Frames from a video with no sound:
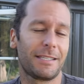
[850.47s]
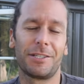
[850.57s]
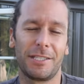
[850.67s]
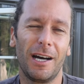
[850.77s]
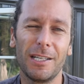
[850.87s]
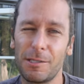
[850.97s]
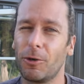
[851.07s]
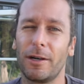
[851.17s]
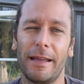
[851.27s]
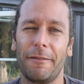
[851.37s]
there's tons
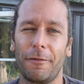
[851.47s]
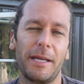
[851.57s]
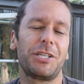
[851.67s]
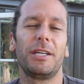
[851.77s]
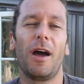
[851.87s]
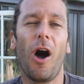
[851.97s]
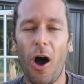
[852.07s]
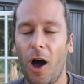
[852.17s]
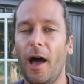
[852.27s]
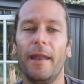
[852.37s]
more information
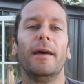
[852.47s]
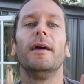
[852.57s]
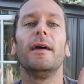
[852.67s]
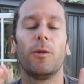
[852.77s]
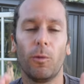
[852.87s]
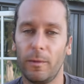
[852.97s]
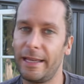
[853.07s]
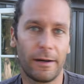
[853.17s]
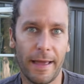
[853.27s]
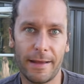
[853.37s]
on the
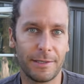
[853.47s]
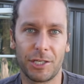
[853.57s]
internet.